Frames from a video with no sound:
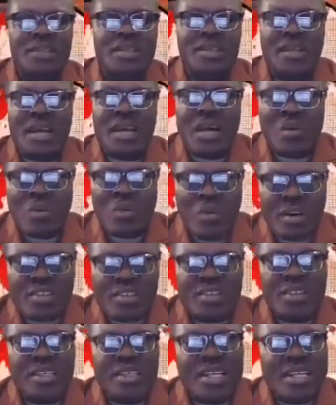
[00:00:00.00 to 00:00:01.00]
I
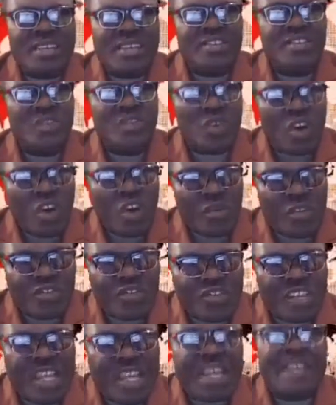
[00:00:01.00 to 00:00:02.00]
want leaders to
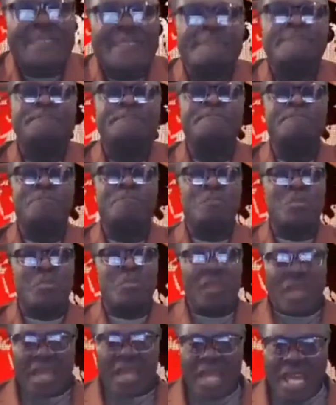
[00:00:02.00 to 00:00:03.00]
understand.
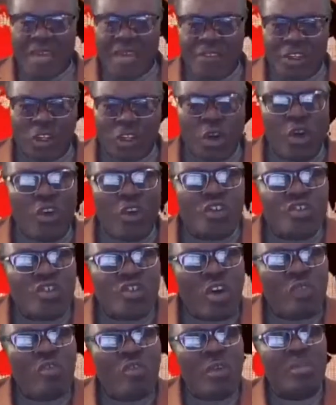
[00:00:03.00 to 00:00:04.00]
And for those corrupt